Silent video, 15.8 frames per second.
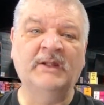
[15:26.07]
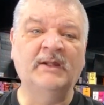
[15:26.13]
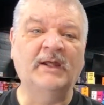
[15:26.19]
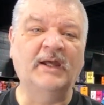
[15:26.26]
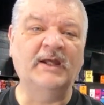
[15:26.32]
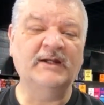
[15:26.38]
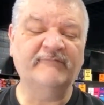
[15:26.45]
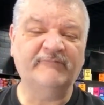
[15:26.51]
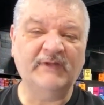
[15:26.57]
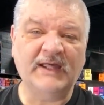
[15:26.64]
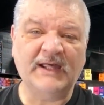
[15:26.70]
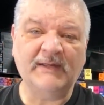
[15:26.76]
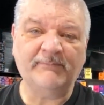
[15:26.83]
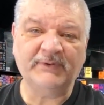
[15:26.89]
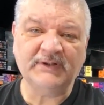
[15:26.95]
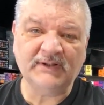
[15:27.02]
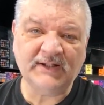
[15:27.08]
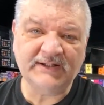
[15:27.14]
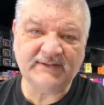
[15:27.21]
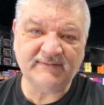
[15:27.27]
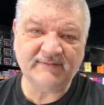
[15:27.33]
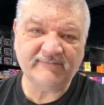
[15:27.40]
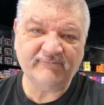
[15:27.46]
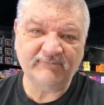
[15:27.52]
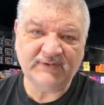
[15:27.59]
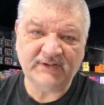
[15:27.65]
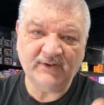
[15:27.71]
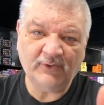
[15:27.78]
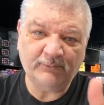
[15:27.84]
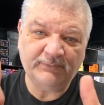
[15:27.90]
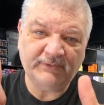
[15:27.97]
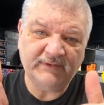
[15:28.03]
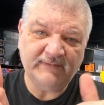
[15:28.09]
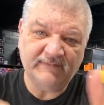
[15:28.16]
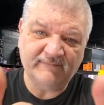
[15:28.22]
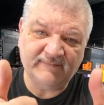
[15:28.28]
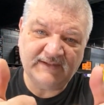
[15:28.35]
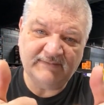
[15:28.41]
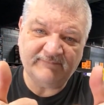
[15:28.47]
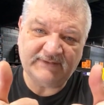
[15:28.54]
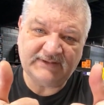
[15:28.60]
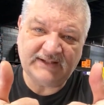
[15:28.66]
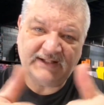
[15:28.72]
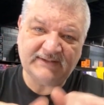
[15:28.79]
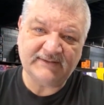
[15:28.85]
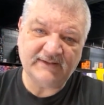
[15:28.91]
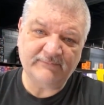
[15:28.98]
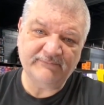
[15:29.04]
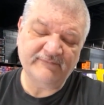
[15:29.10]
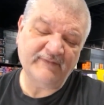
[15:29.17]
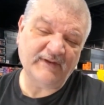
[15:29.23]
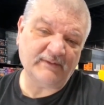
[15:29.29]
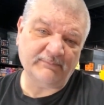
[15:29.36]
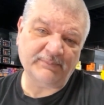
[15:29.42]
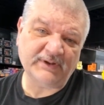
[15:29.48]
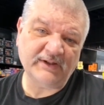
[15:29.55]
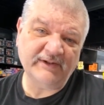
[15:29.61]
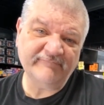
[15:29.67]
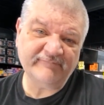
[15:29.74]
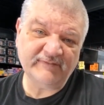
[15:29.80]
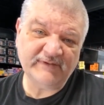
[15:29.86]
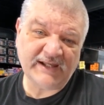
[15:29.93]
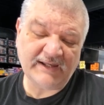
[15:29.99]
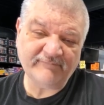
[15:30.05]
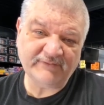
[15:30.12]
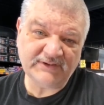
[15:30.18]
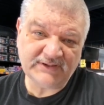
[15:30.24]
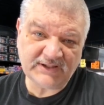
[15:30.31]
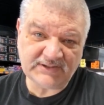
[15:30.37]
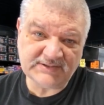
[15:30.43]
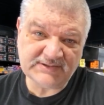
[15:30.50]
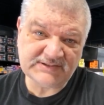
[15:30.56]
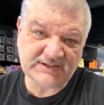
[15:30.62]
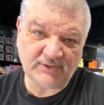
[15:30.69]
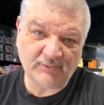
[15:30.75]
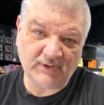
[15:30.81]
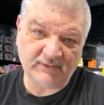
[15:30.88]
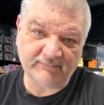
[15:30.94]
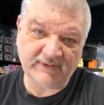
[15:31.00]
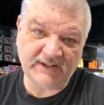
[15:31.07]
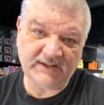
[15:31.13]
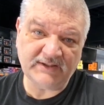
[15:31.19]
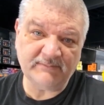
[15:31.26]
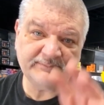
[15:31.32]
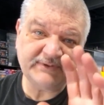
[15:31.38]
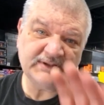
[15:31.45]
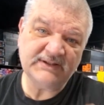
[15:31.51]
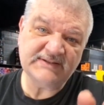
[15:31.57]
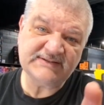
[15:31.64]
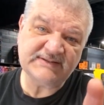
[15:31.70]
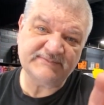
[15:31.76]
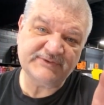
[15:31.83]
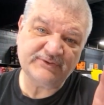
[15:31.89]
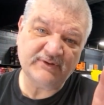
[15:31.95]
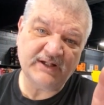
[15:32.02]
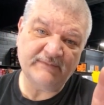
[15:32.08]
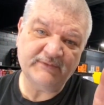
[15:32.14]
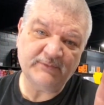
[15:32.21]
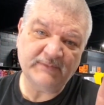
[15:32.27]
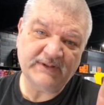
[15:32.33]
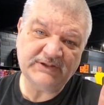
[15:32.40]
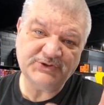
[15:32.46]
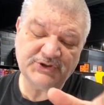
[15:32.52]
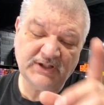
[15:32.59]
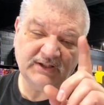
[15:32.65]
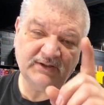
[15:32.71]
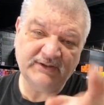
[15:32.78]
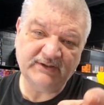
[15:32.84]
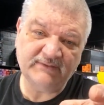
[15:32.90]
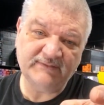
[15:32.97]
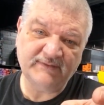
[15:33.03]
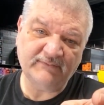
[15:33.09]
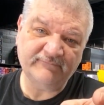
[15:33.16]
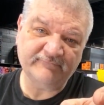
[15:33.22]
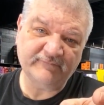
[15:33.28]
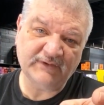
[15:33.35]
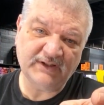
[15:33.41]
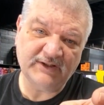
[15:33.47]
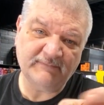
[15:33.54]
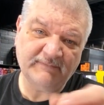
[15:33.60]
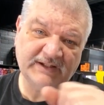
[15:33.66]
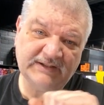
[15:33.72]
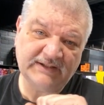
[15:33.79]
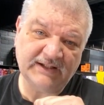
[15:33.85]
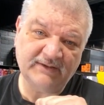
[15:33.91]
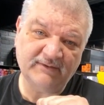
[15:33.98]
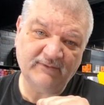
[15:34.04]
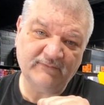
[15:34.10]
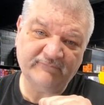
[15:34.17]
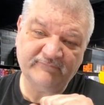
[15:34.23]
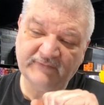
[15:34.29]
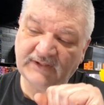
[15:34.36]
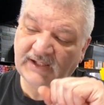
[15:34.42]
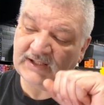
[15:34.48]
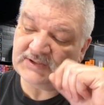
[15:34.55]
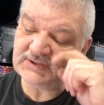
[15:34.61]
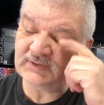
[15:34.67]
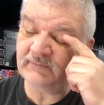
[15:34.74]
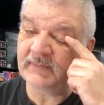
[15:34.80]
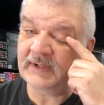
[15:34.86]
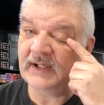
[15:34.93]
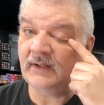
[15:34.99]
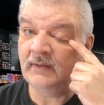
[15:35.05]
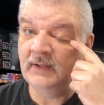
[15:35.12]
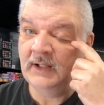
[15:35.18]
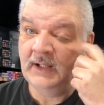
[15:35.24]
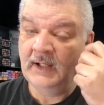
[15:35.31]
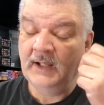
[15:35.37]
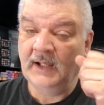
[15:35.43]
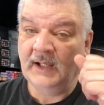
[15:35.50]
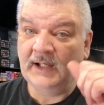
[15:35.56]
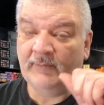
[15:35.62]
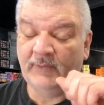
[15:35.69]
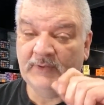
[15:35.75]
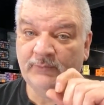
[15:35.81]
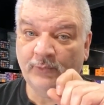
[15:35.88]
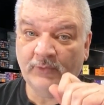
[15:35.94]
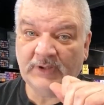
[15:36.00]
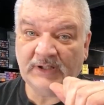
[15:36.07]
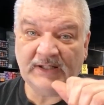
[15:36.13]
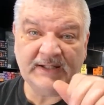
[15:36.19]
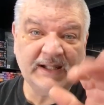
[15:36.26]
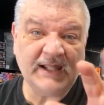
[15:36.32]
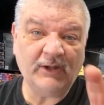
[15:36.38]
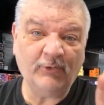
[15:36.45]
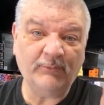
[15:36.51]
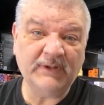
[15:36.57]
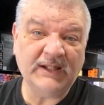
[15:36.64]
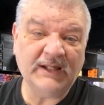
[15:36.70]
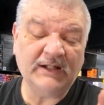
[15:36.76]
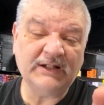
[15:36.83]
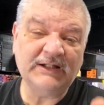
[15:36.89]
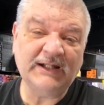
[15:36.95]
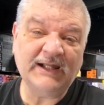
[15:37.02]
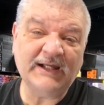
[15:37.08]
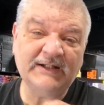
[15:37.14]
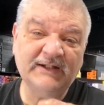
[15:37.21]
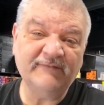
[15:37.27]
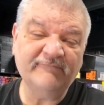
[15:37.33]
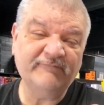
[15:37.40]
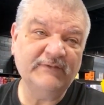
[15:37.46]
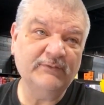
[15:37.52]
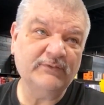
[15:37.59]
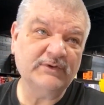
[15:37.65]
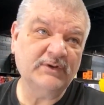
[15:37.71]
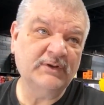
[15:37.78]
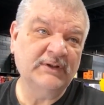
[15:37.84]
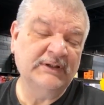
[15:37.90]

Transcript: And if you happen to like this video, please give it that thumbs up. If you haven't done so already, please subscribe to my channel and don't forget about that notification bell. It would really help me out a lot if you were to